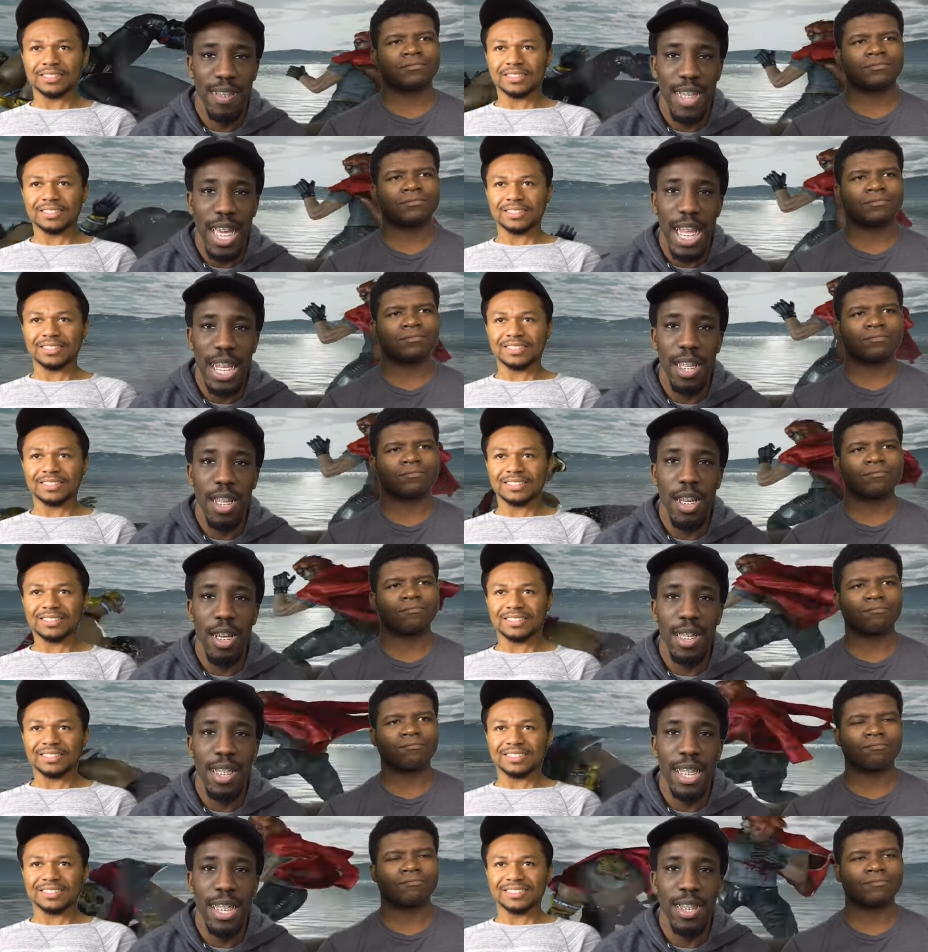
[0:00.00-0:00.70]
Speaker 1: I
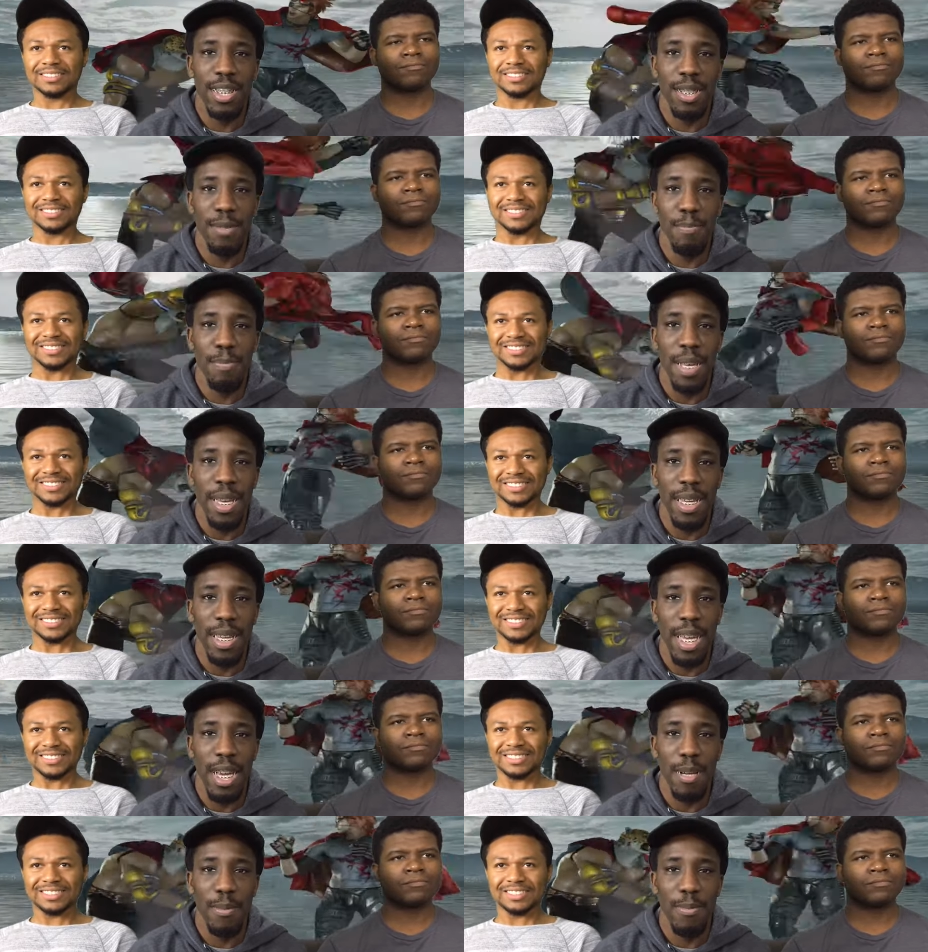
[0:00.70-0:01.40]
love they took
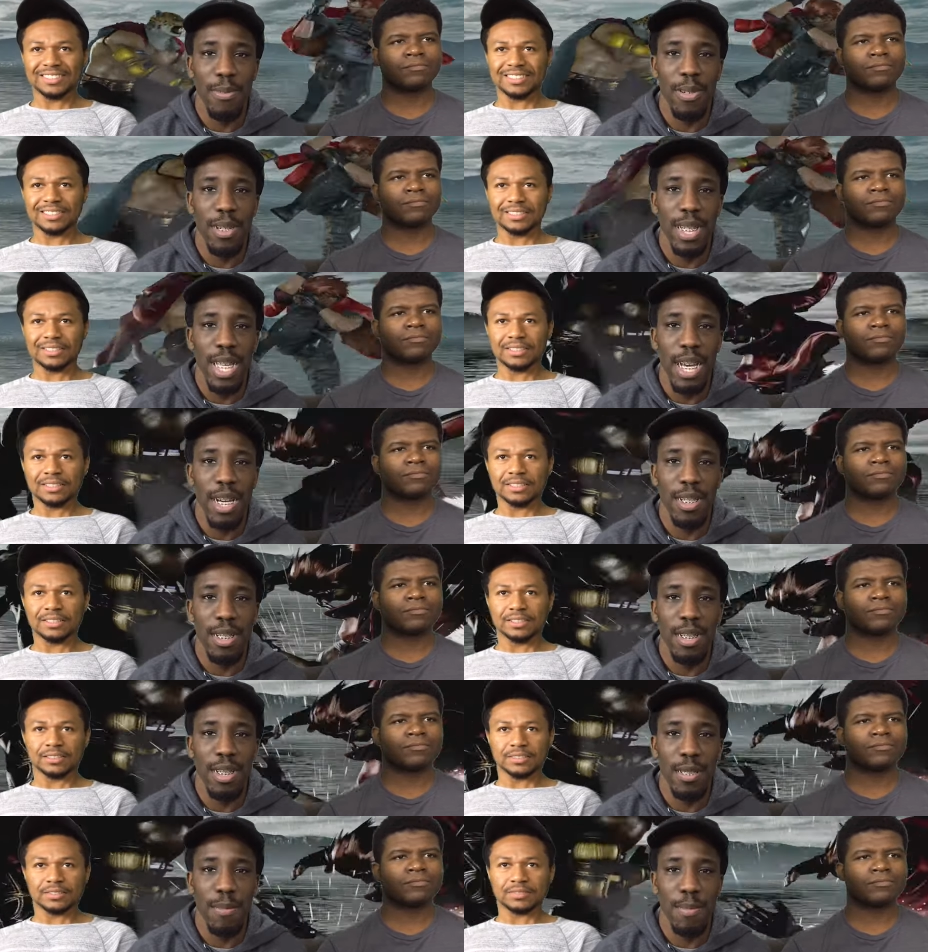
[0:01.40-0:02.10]
that out. Right
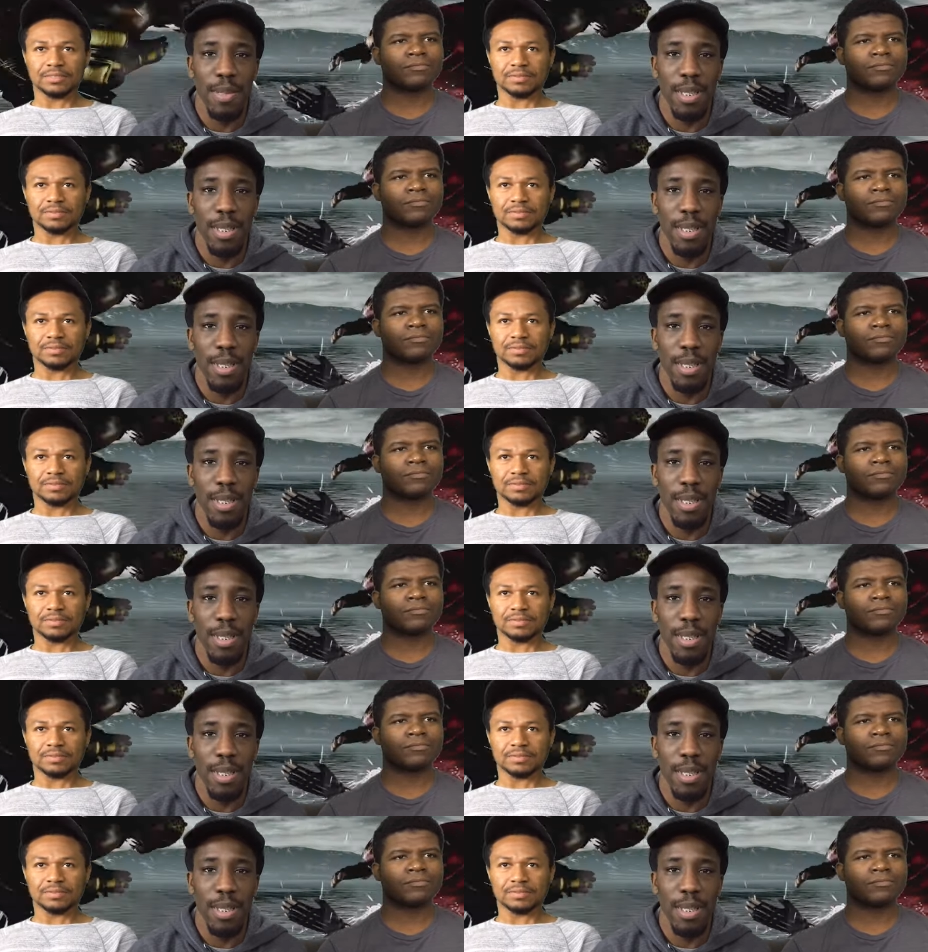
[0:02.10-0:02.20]
out.